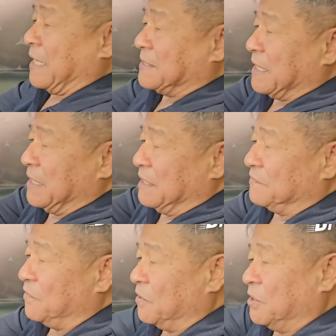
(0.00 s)
that side
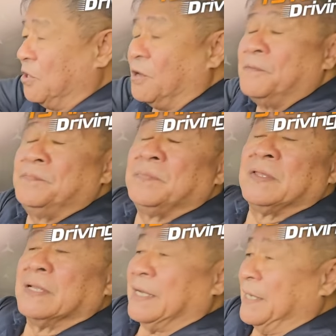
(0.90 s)
is for your
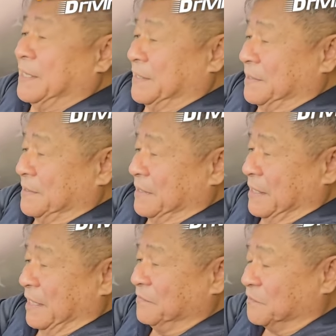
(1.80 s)
uh,
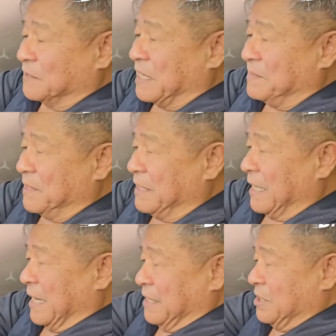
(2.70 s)
infotainment
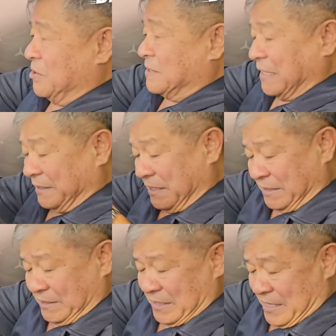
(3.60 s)
and your
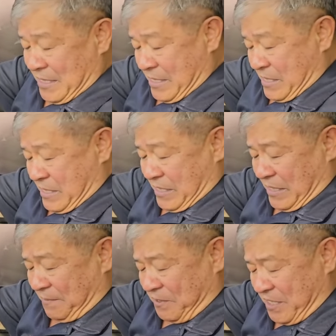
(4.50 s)
settings. And
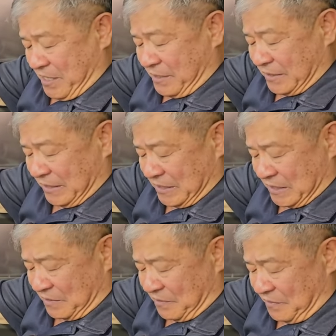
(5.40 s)
up here, this is
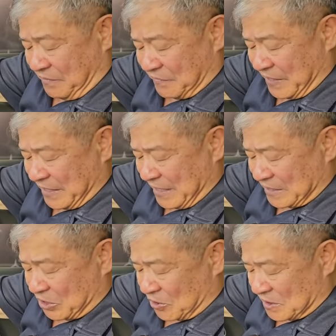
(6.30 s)
a very
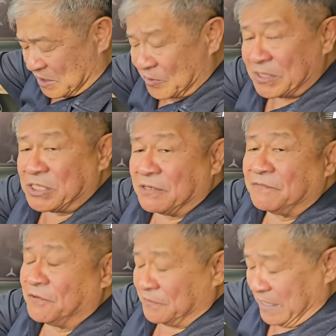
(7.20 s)
nice toggle switch here
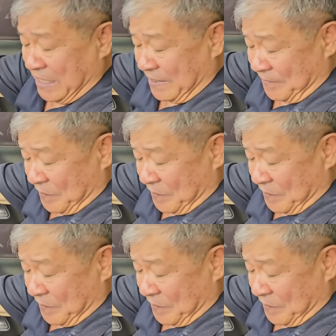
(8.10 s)
for the